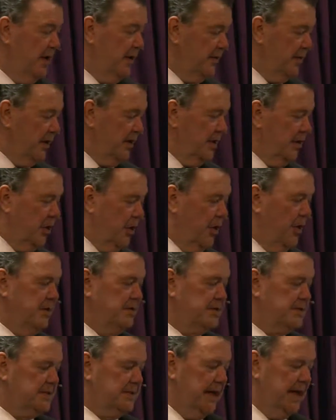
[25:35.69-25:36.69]
The
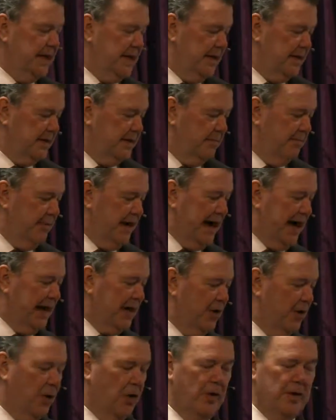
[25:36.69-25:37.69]
Lord said unto my
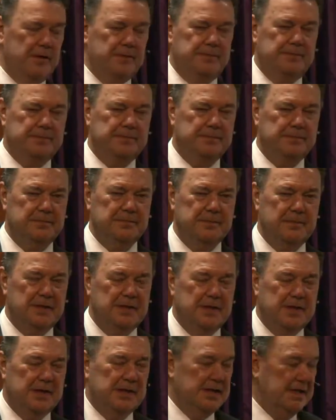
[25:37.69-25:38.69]
Lord,
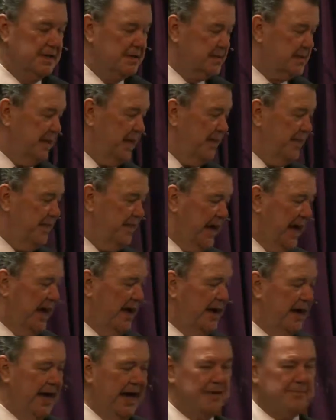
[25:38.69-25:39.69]
Sit
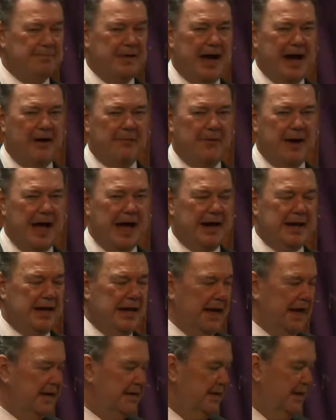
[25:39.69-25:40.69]
thou at my right
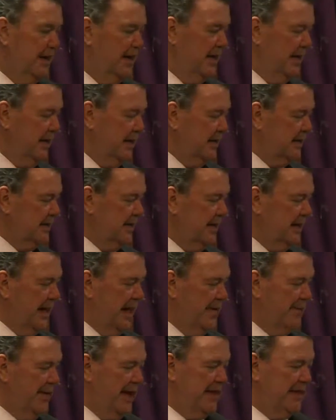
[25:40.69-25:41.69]
hand until
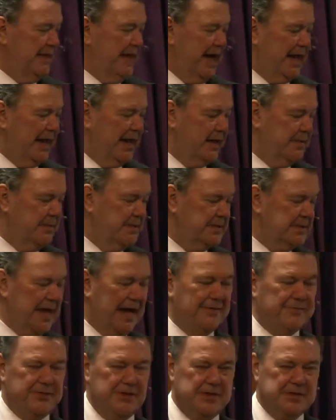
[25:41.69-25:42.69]
I make thine enemies
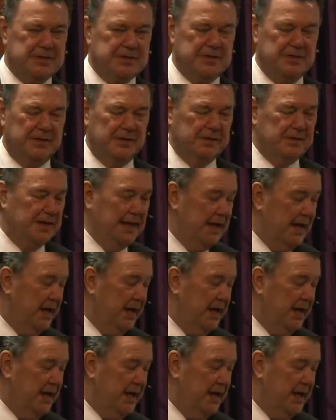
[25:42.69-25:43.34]
thy footstool.